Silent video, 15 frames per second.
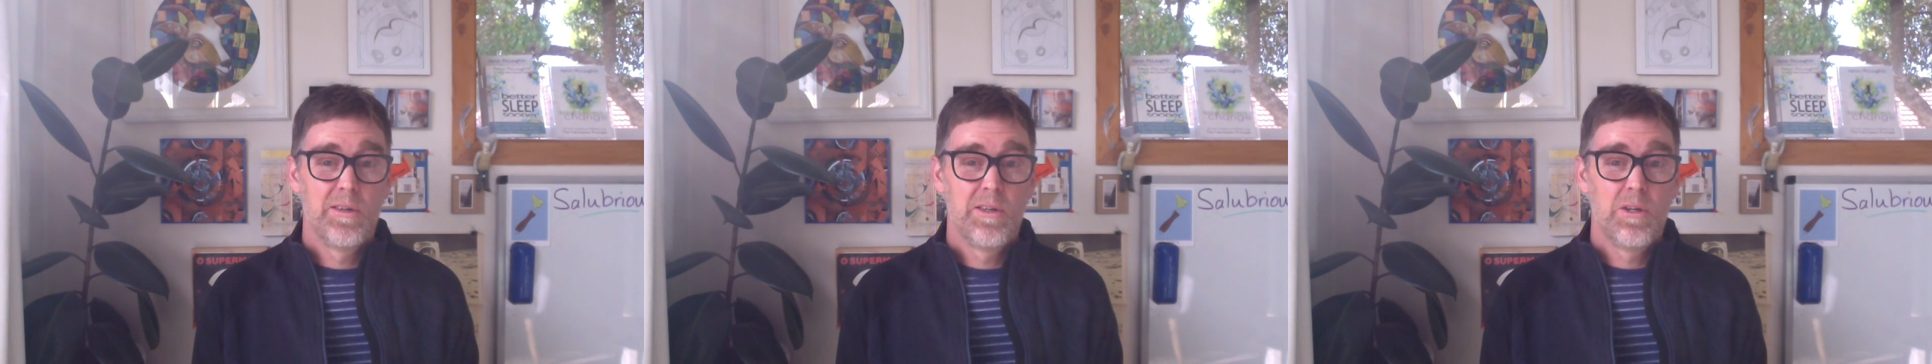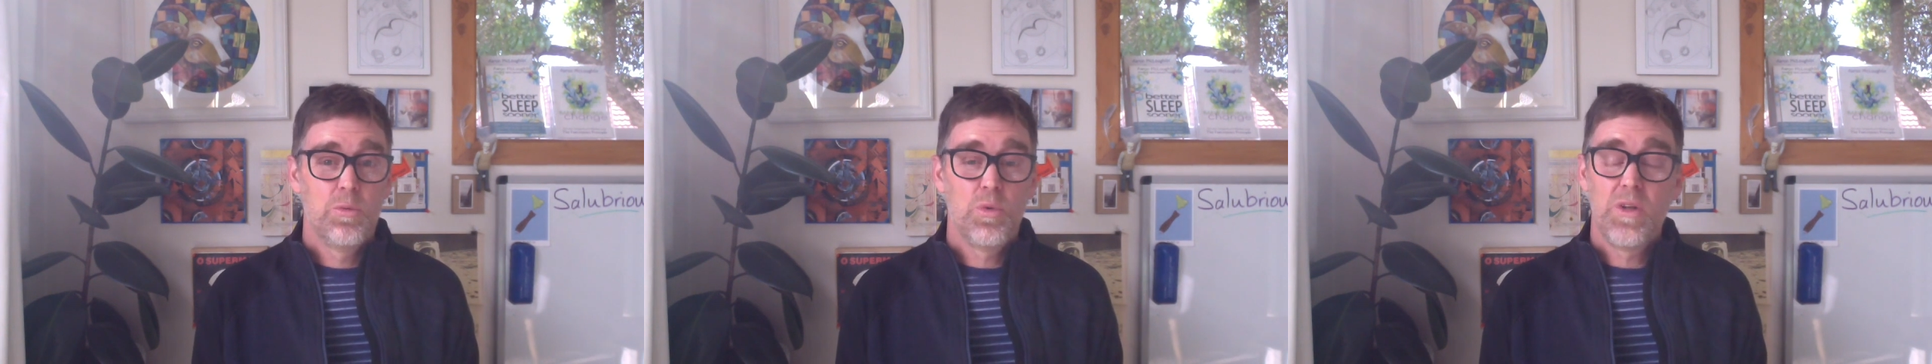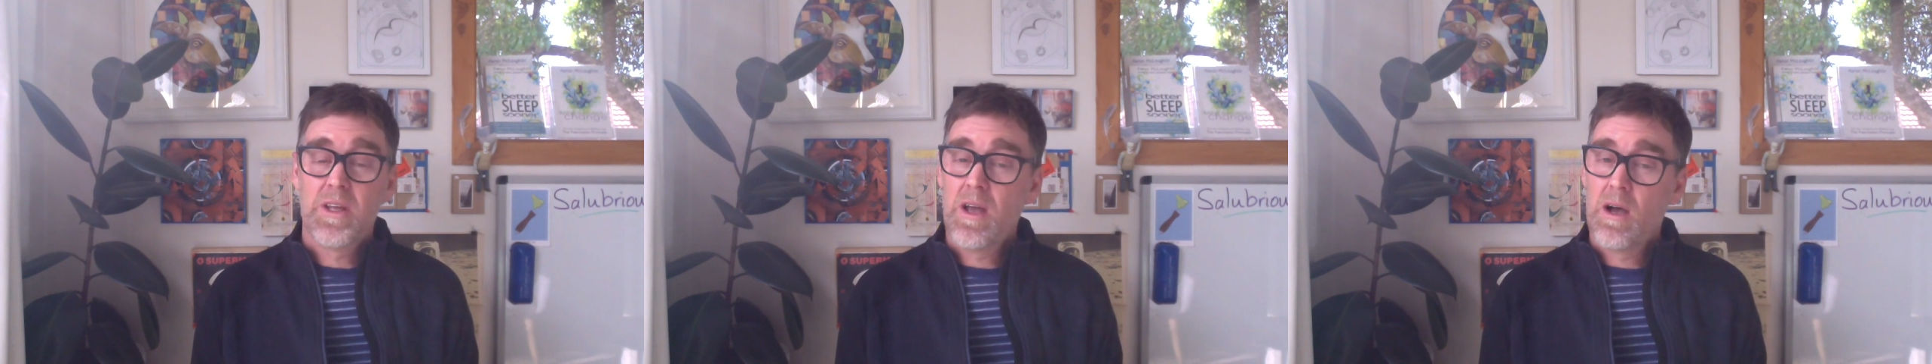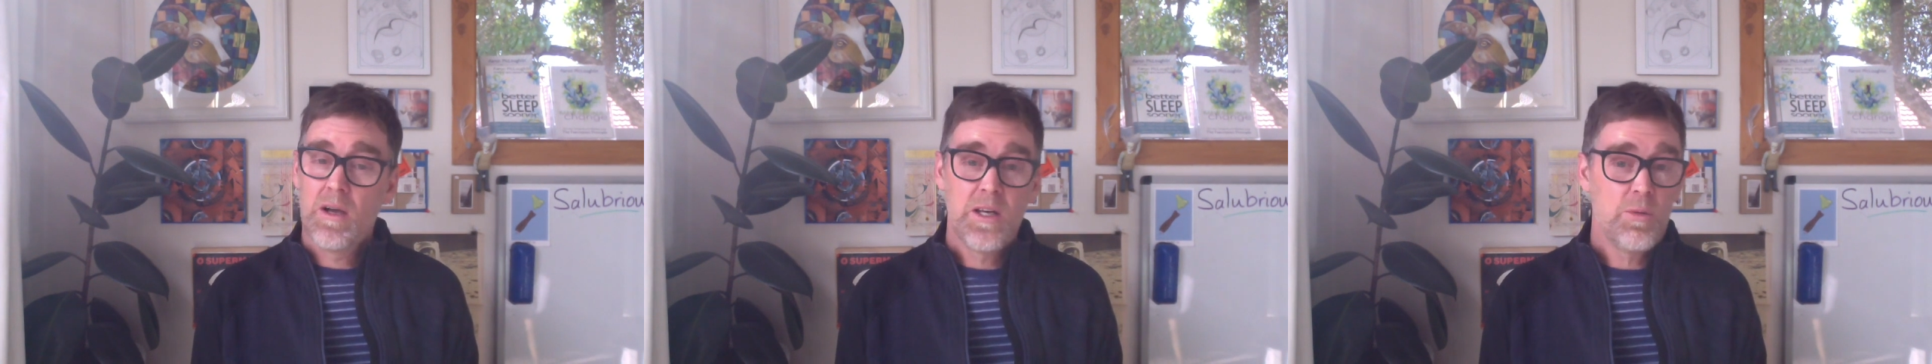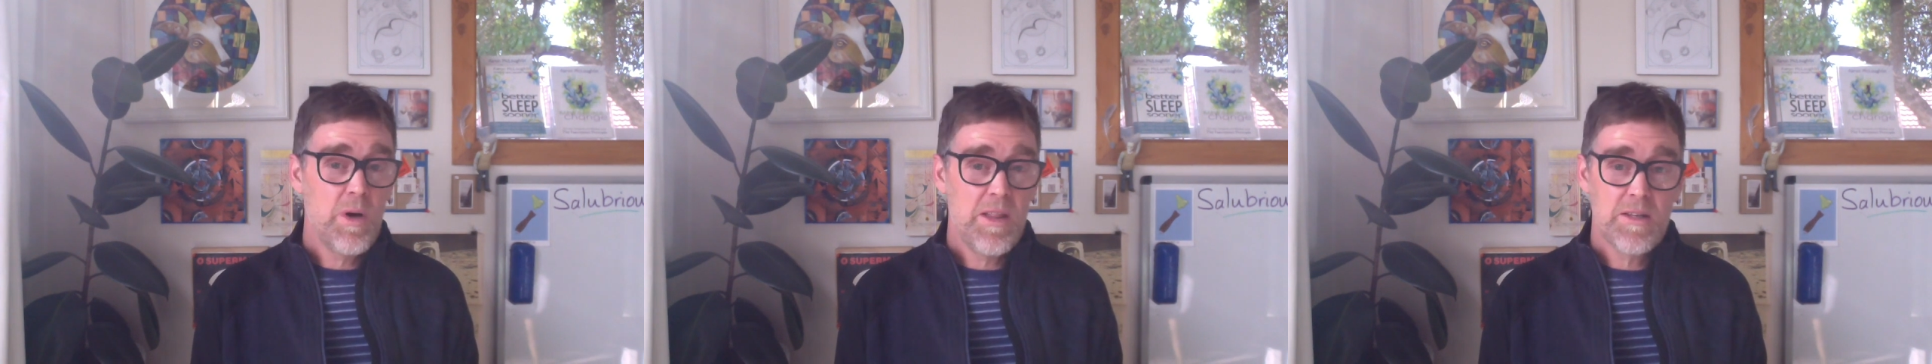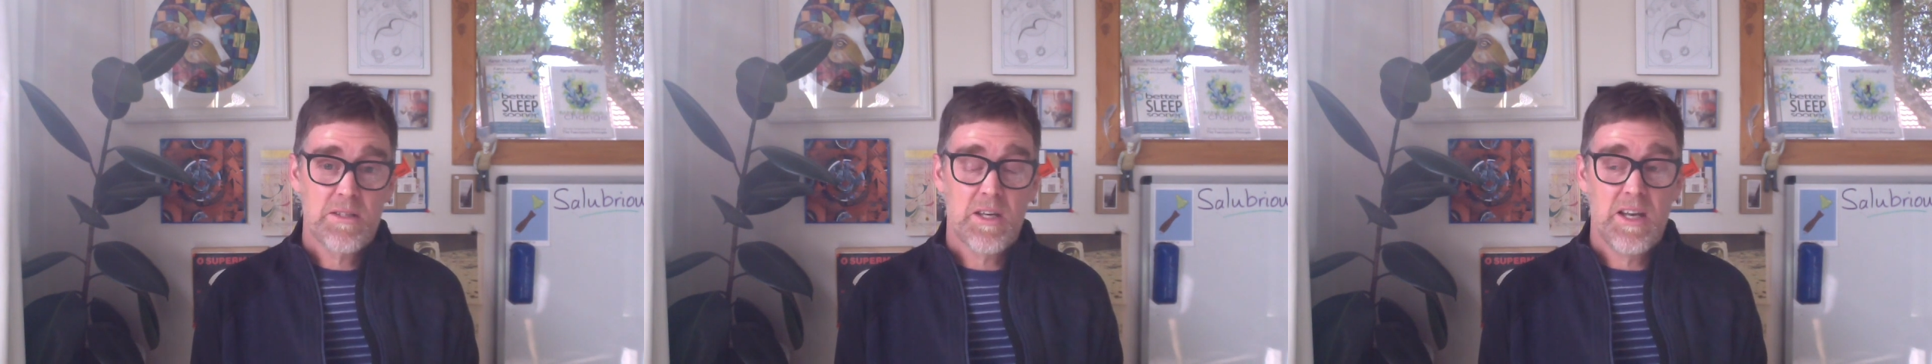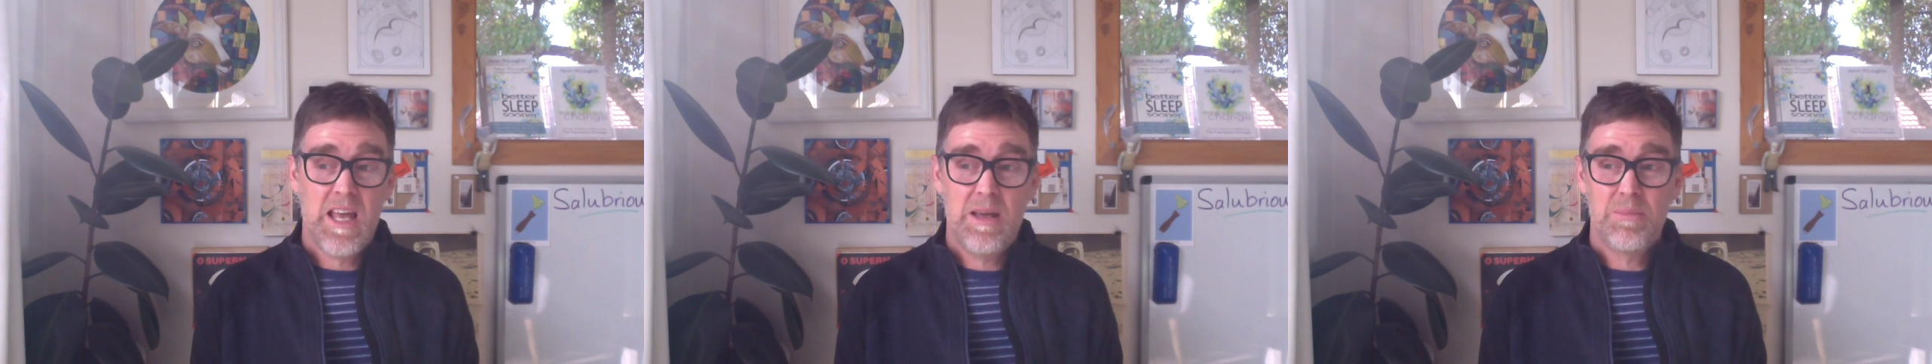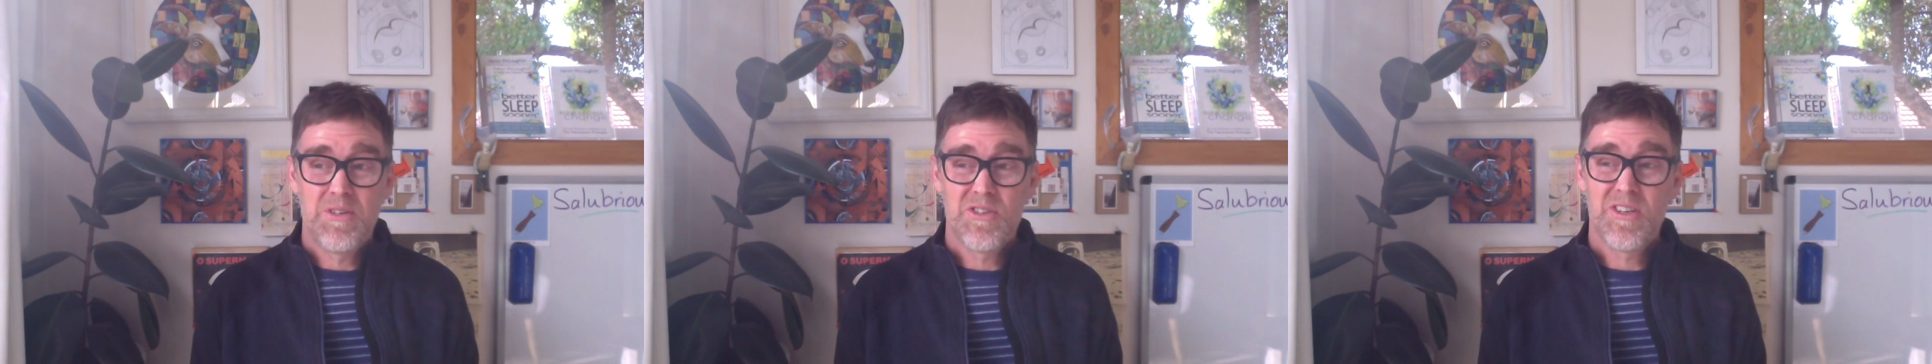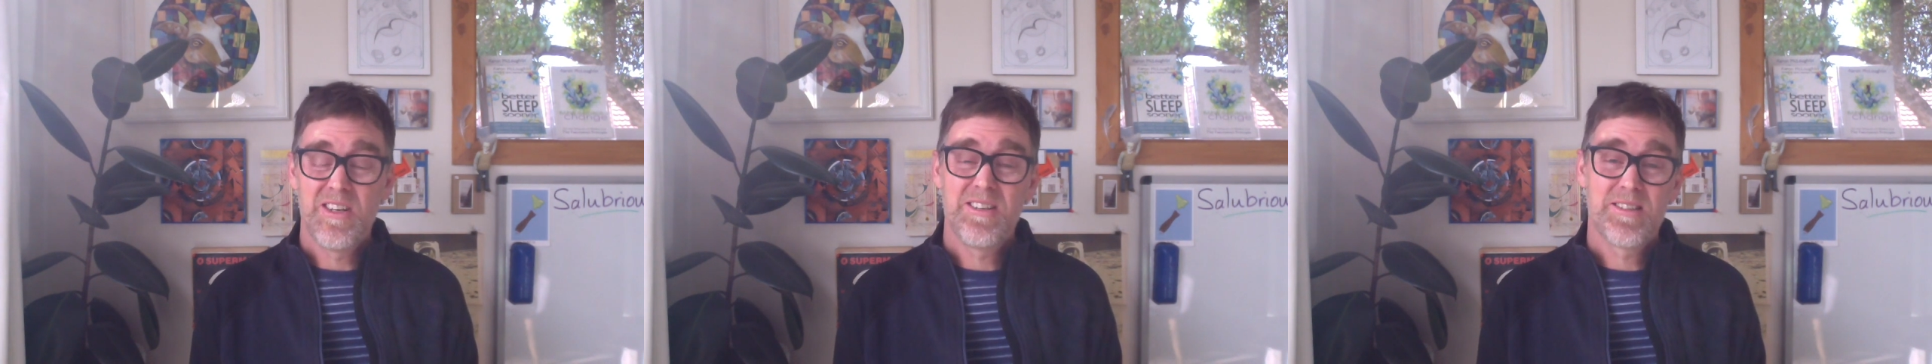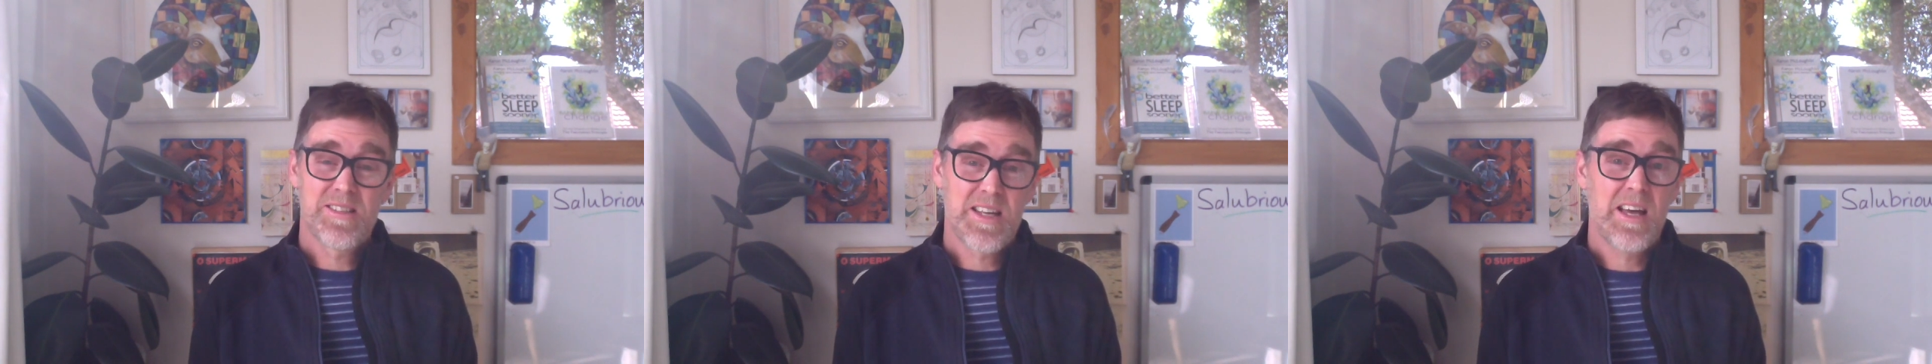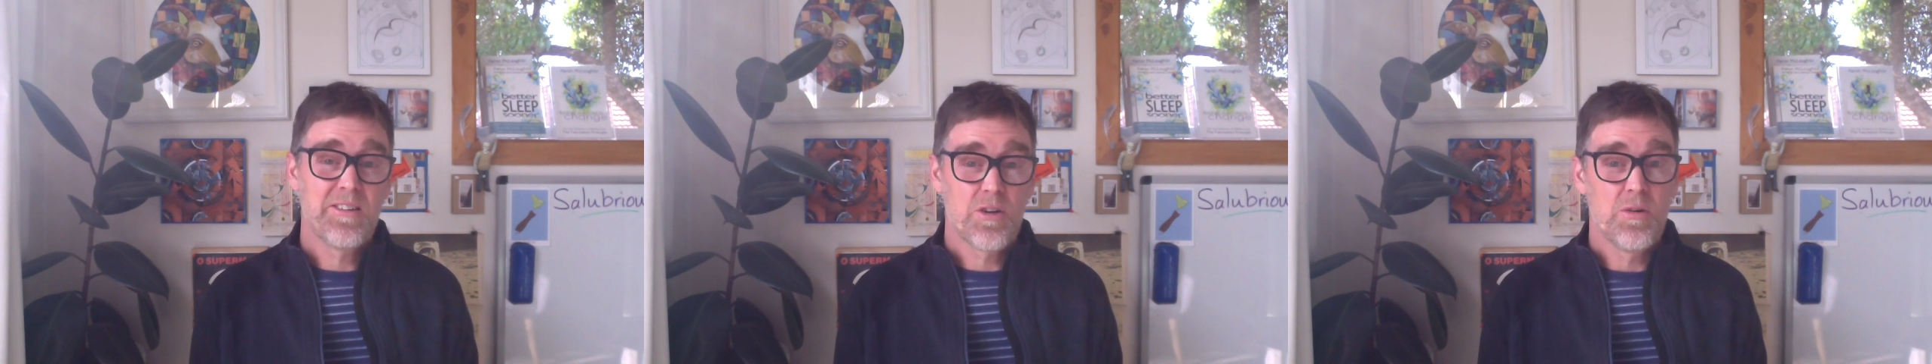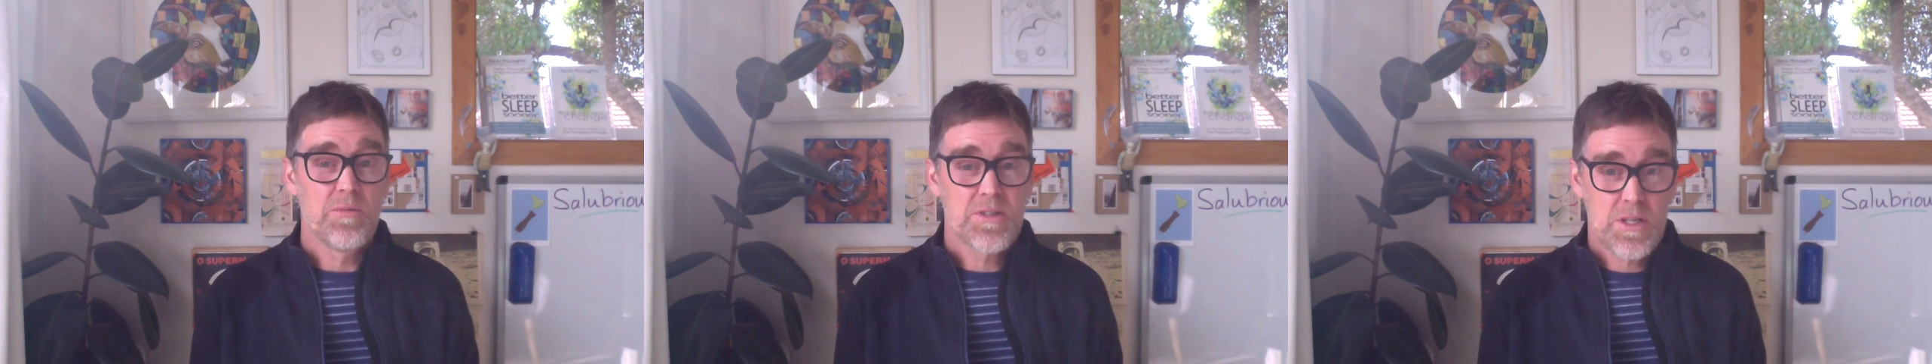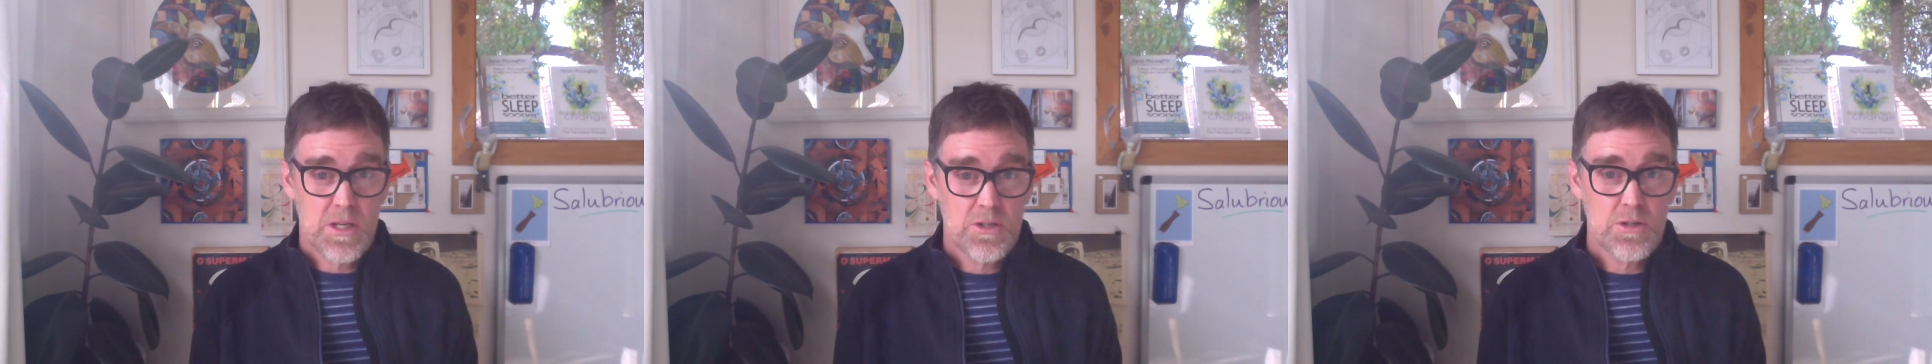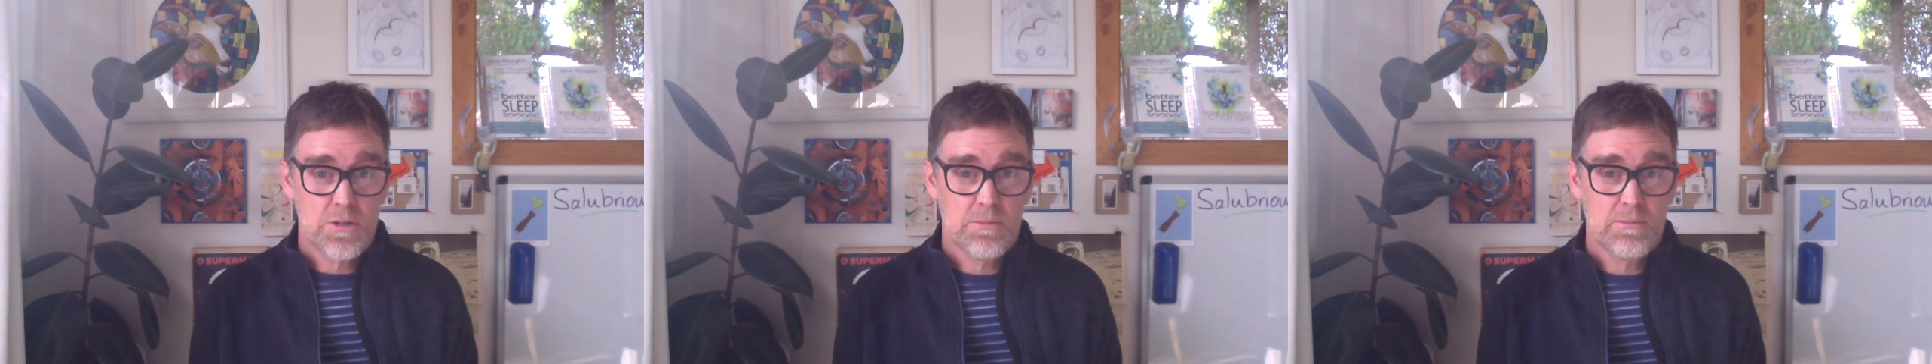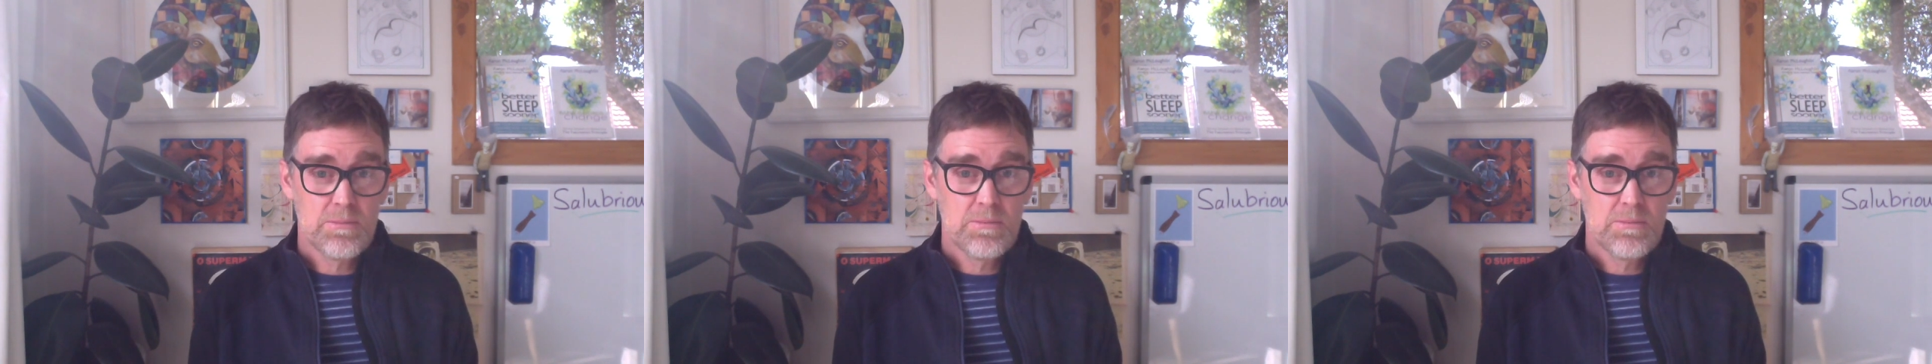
Well, the only way that's going to happen is you need to start the conversation.